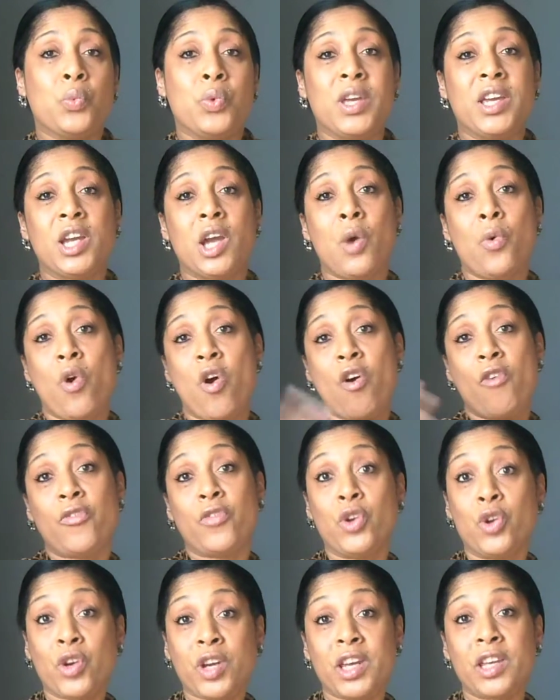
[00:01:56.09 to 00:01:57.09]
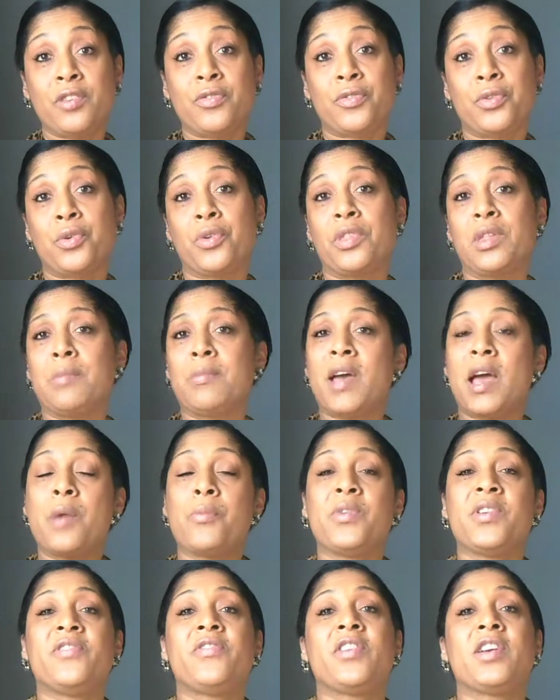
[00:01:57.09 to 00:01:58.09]
we go off looking for them
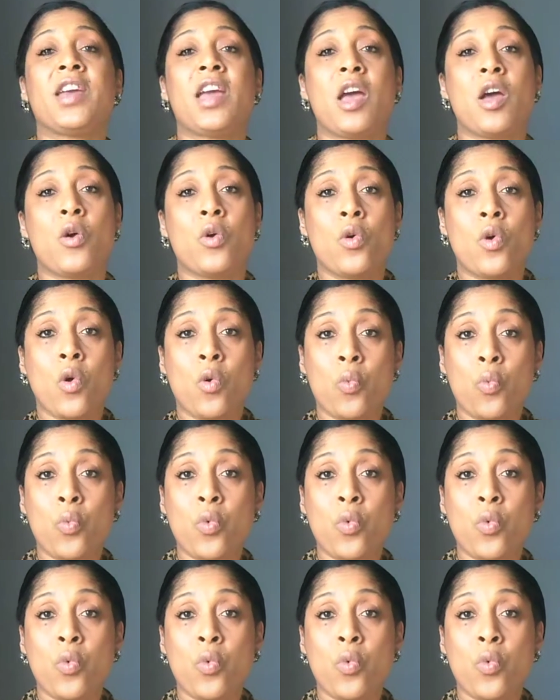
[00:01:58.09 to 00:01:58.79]
and we forget